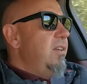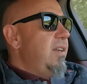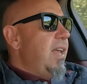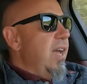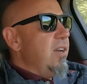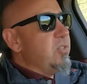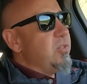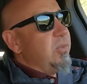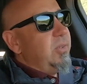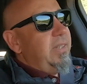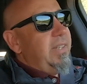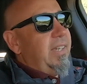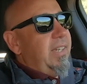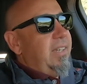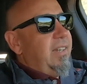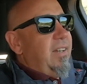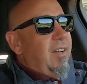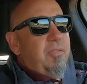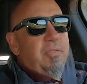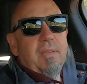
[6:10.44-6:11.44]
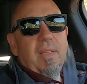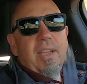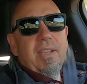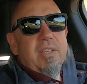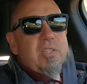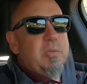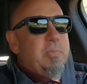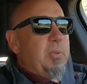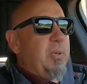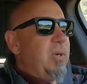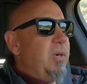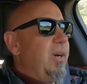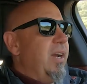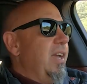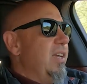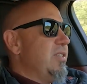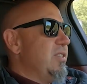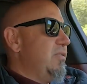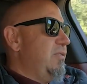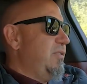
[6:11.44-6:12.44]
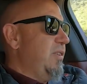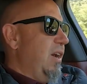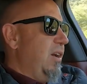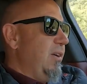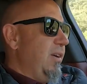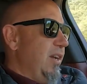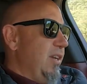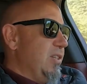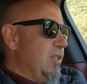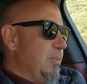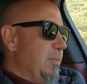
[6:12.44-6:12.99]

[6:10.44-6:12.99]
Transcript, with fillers: Naturally, a flying spur is very